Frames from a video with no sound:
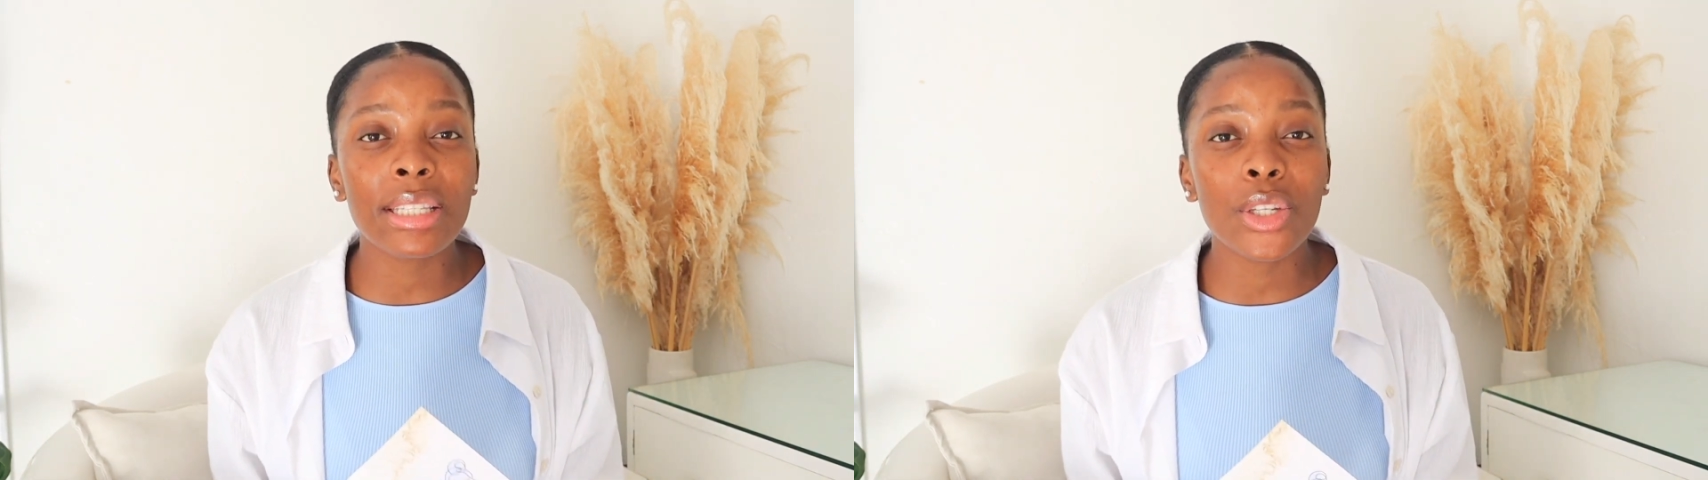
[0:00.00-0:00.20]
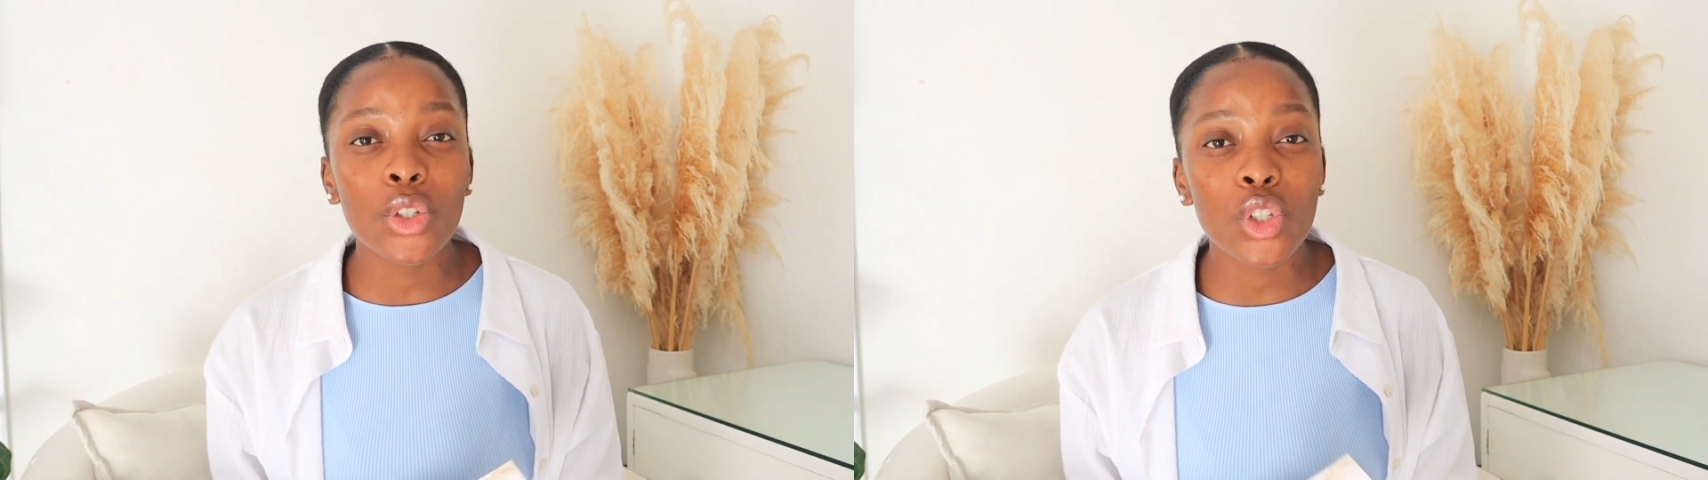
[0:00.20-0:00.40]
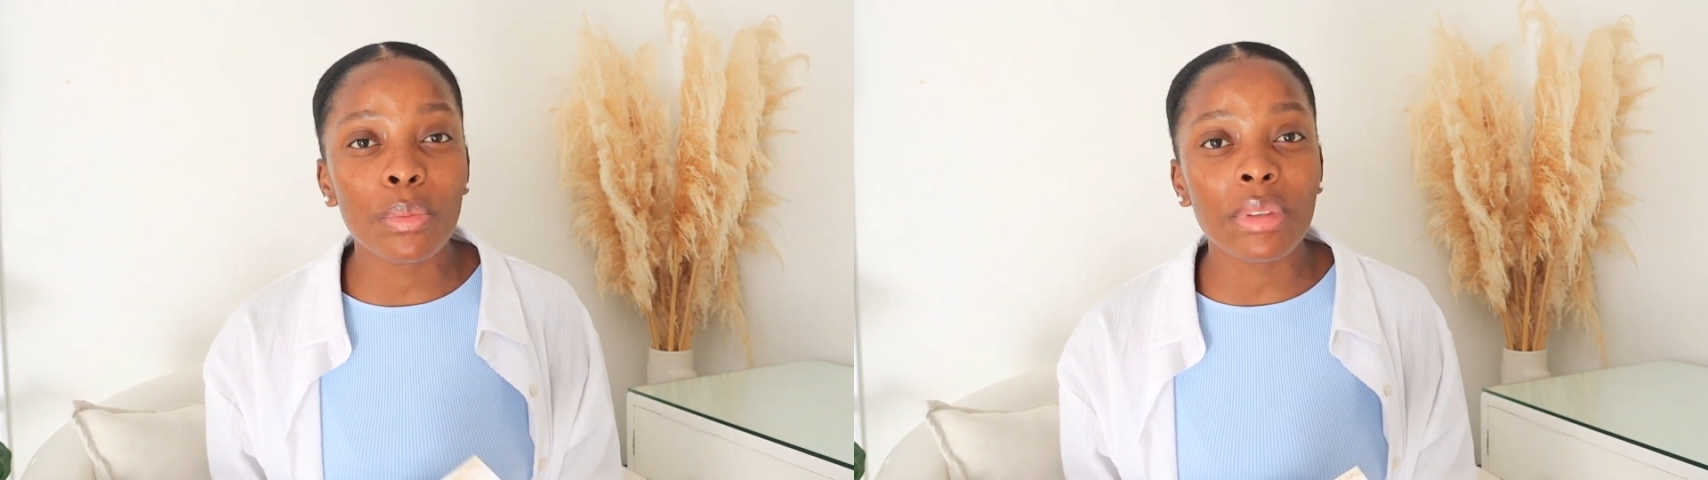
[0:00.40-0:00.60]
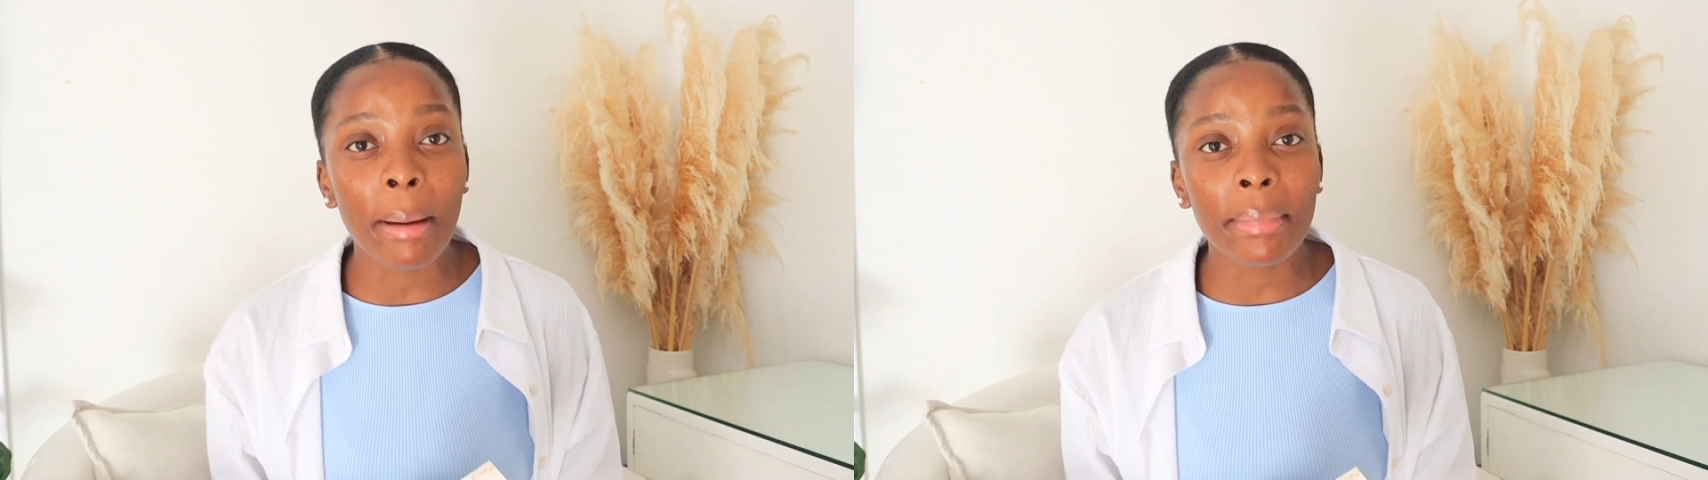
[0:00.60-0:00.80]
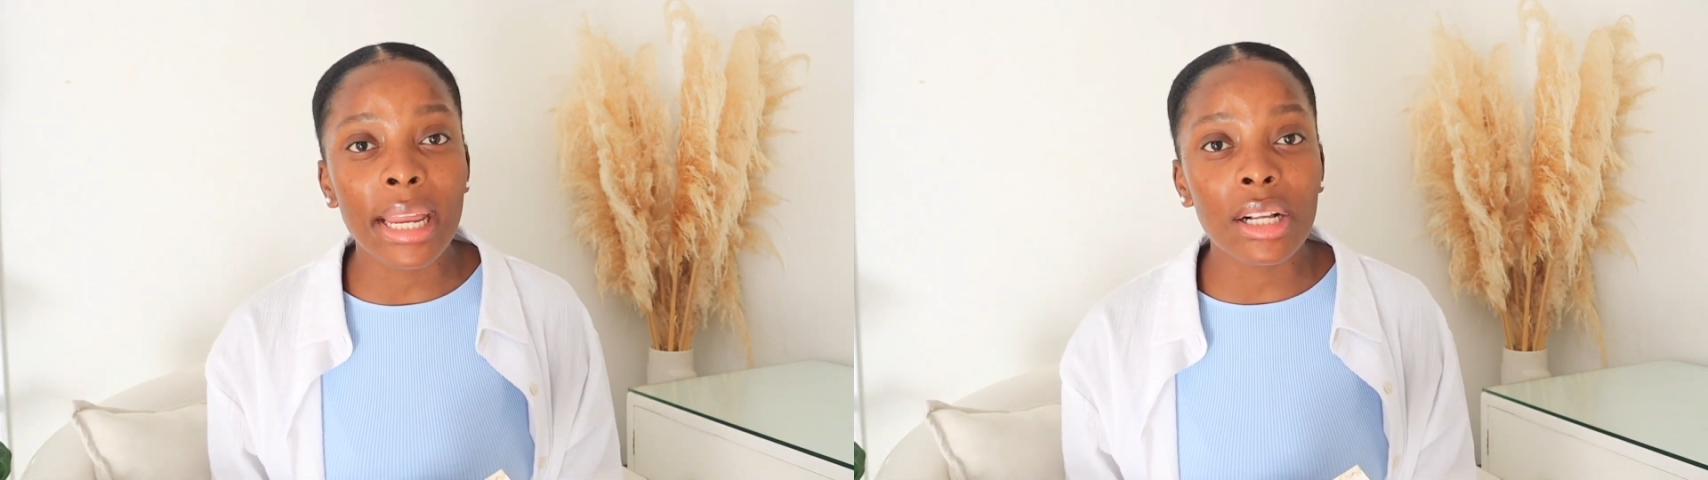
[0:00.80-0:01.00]
YouTube
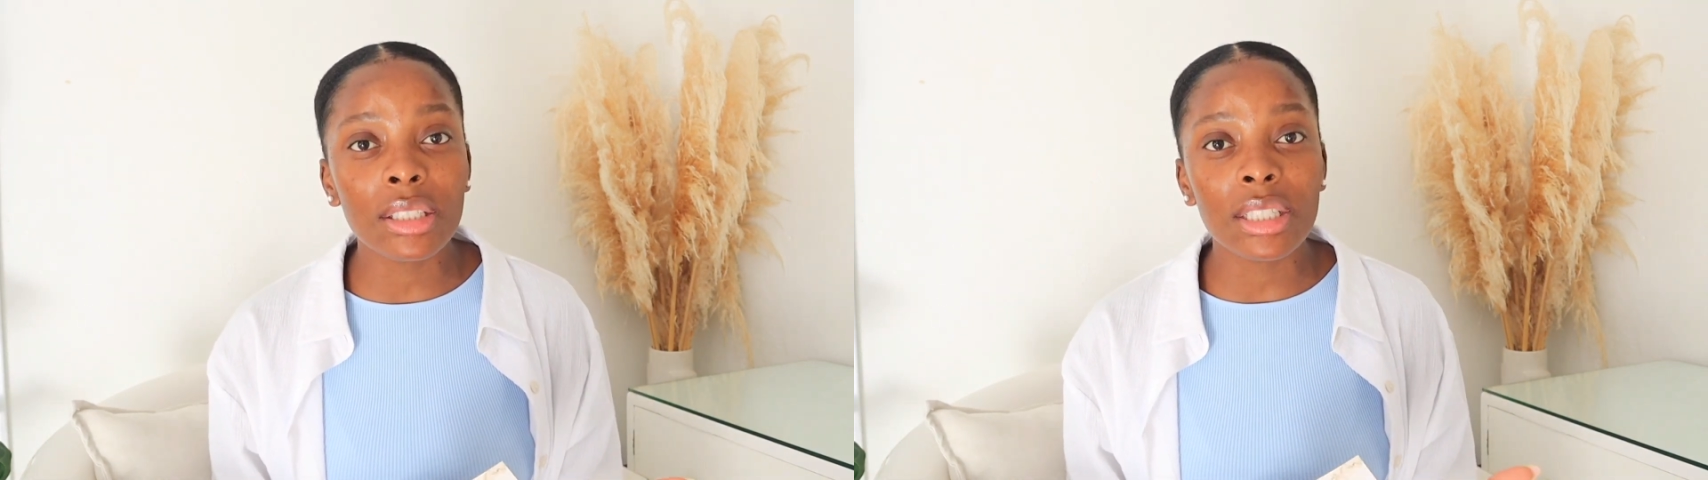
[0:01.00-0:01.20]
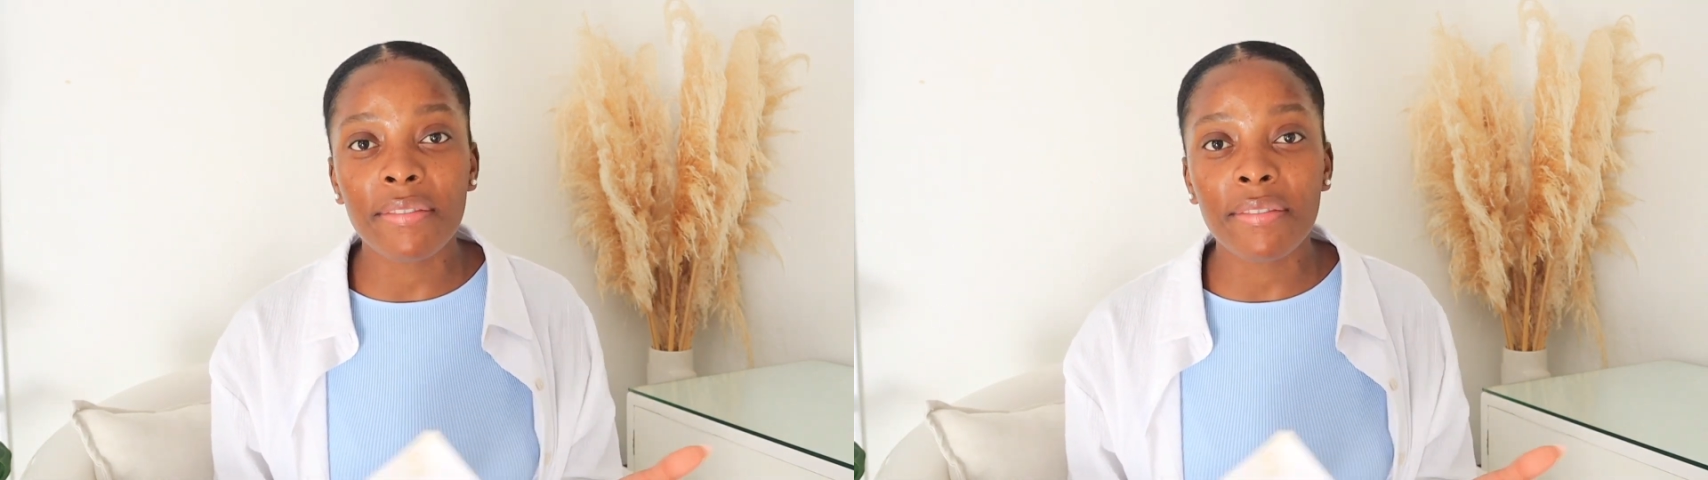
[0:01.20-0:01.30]
thumbnails